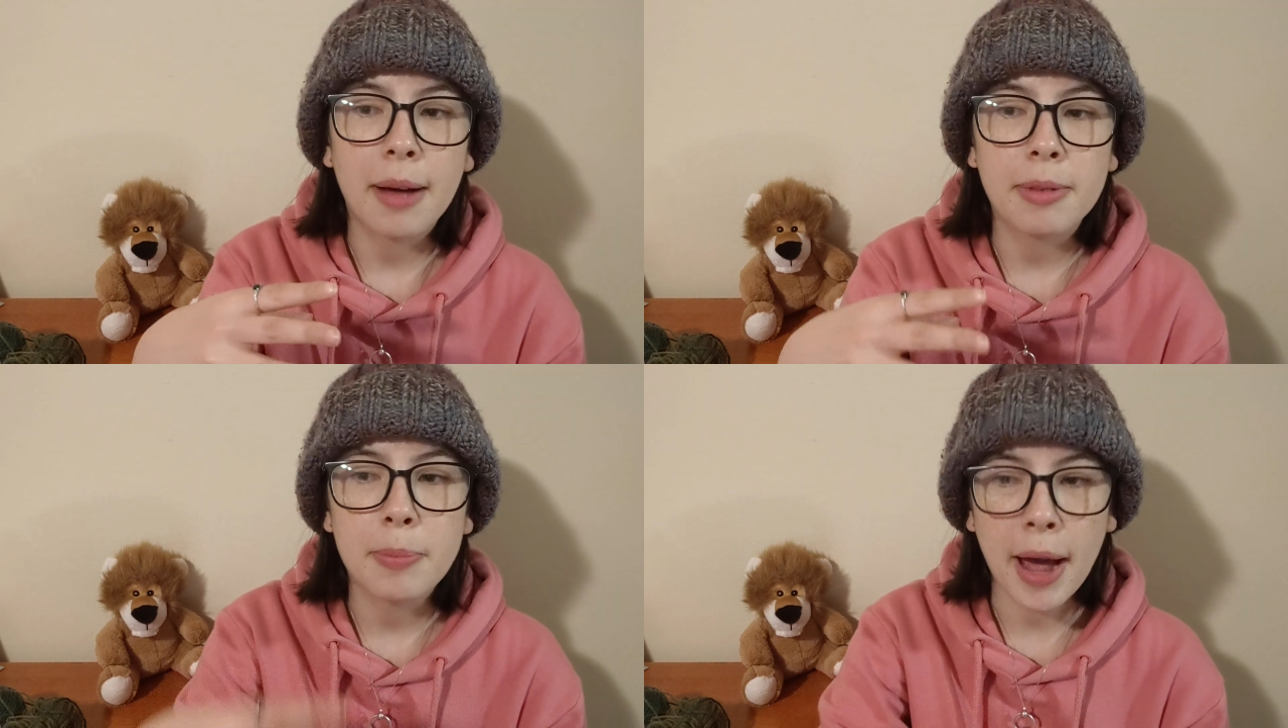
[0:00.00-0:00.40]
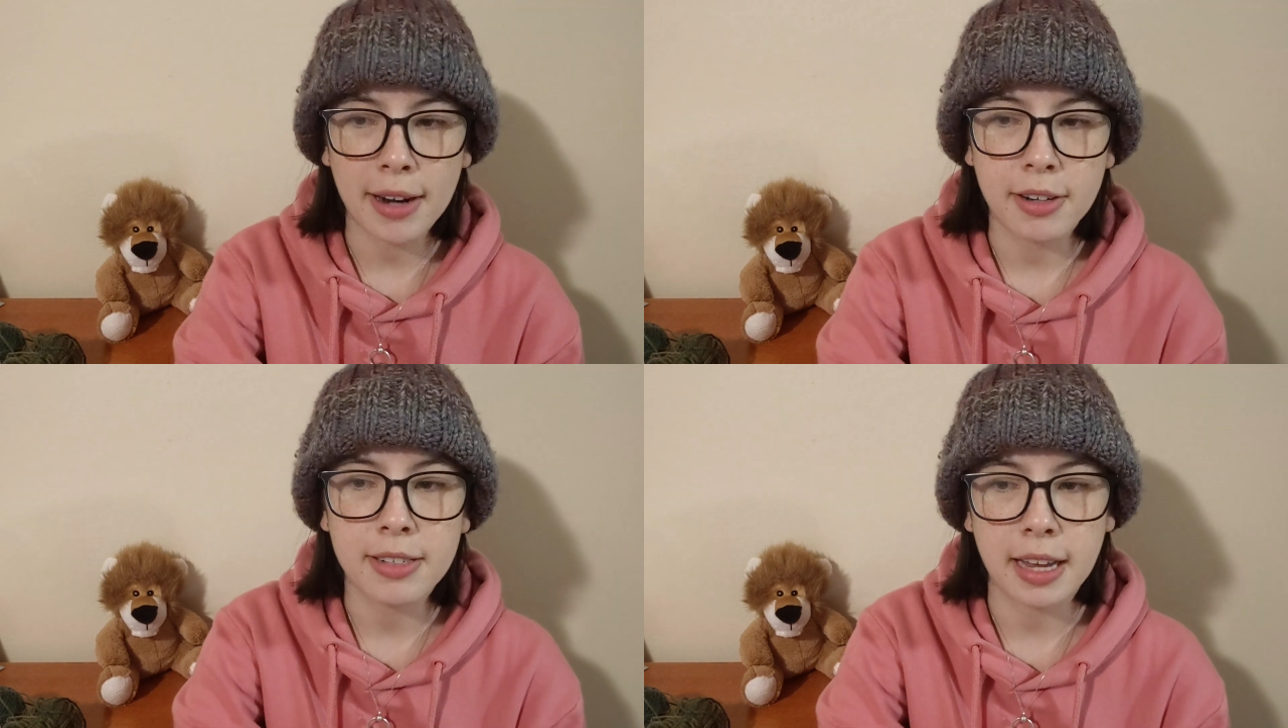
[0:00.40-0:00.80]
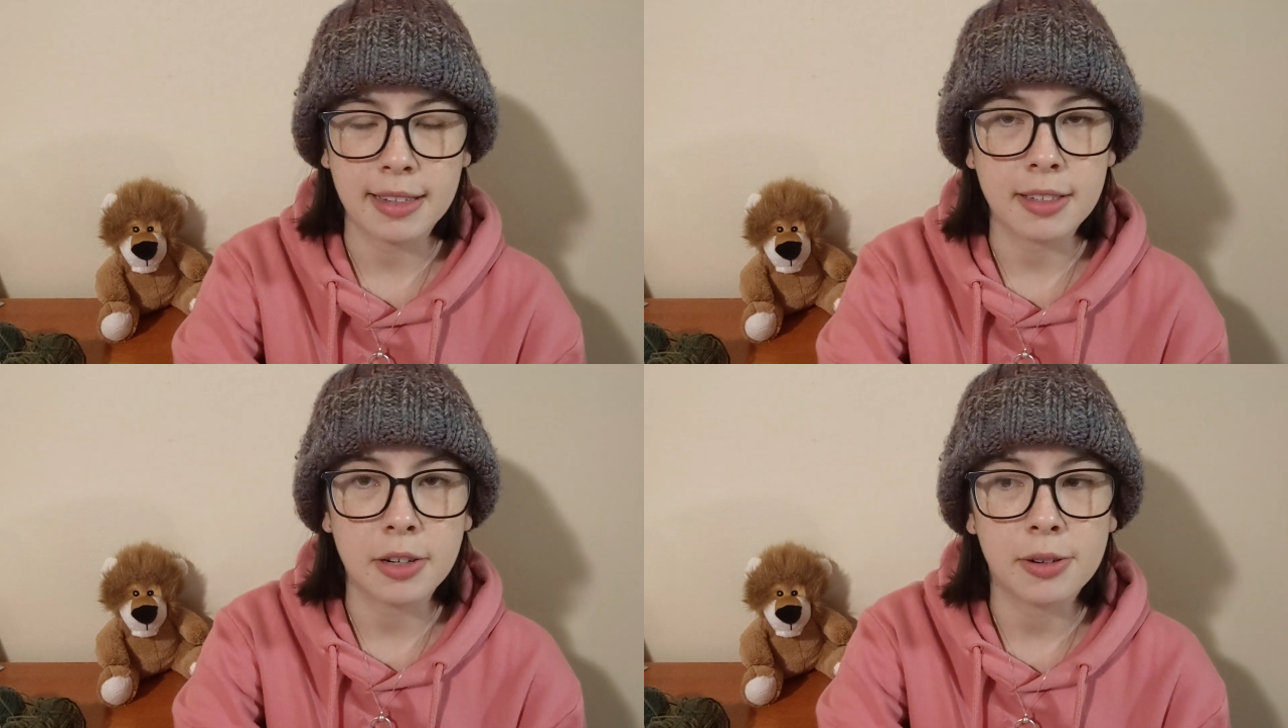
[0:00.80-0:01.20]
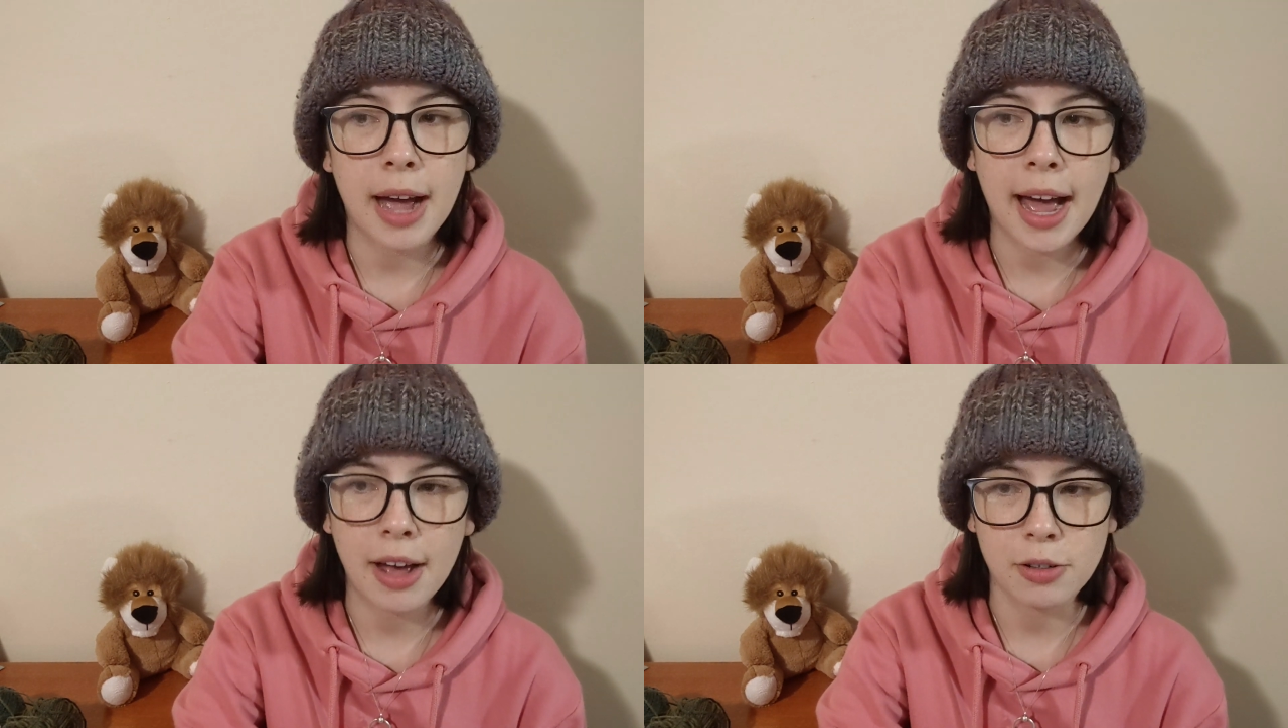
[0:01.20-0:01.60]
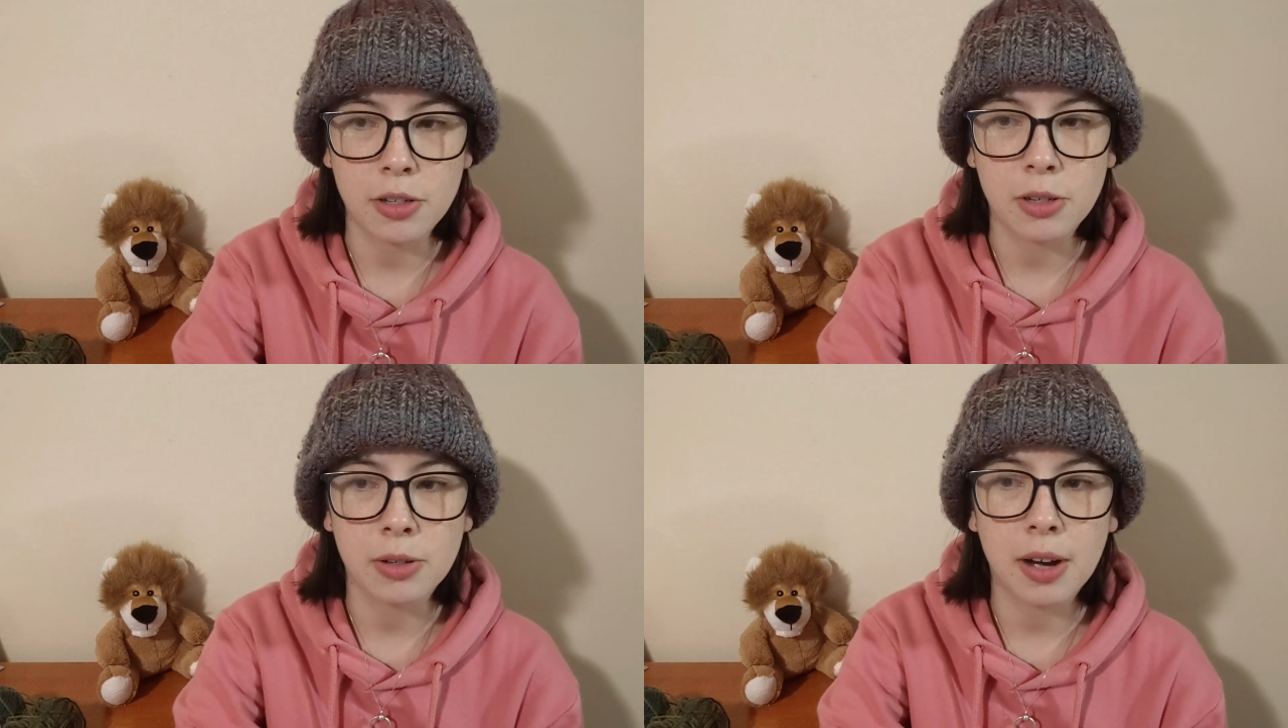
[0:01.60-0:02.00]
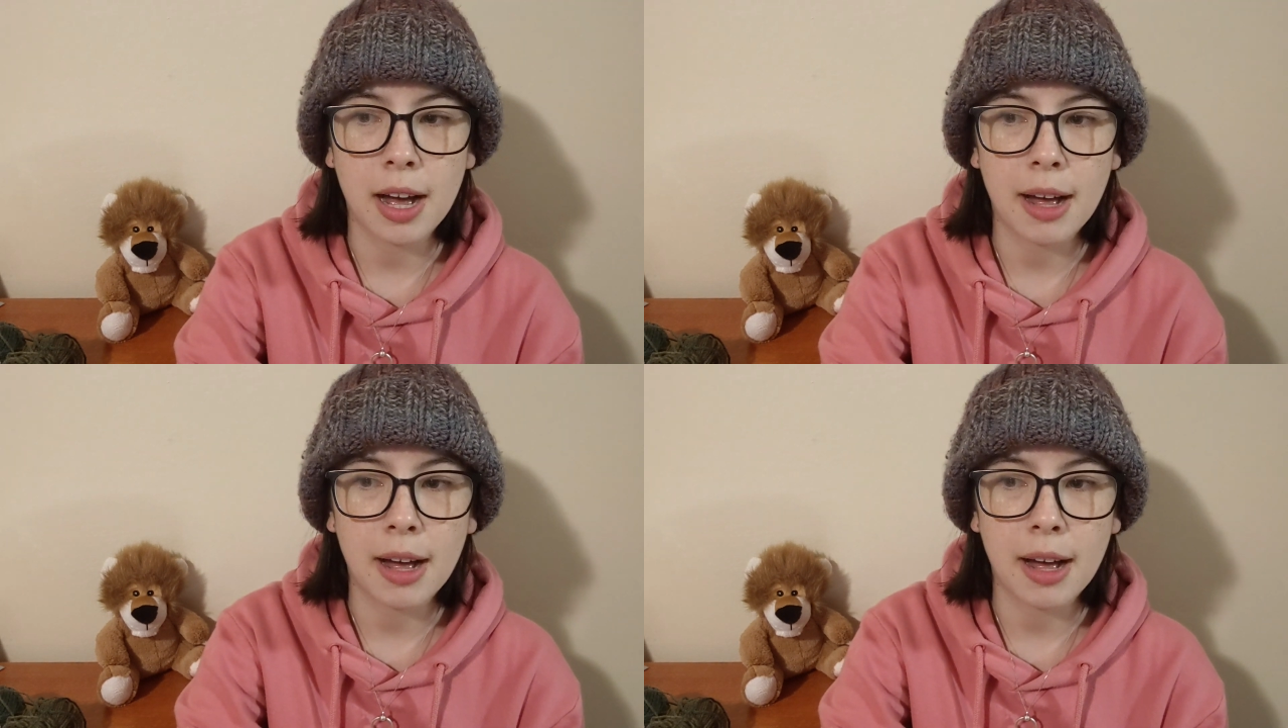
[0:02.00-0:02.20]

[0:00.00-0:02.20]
the pattern tells you how to